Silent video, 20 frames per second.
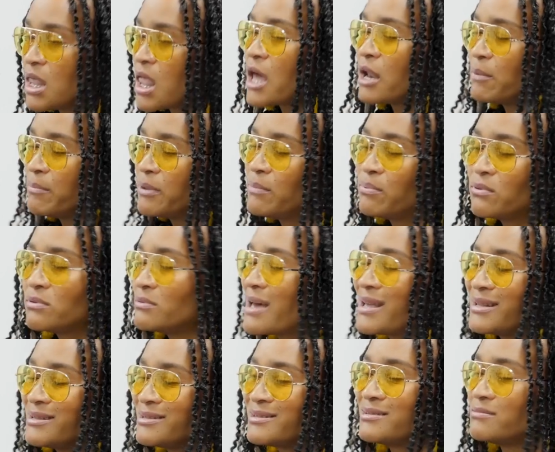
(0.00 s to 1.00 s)
a lot of people,
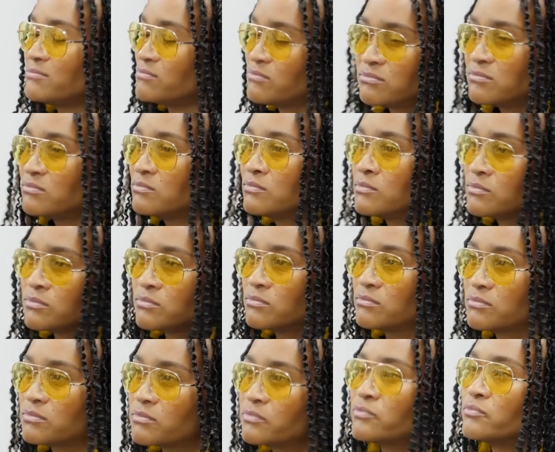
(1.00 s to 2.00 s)
that's right.
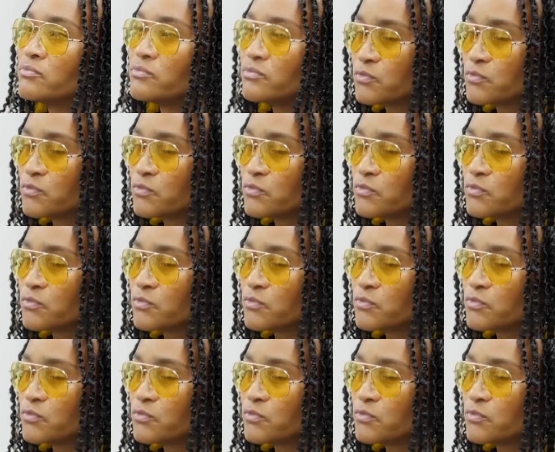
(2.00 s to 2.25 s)
Normal.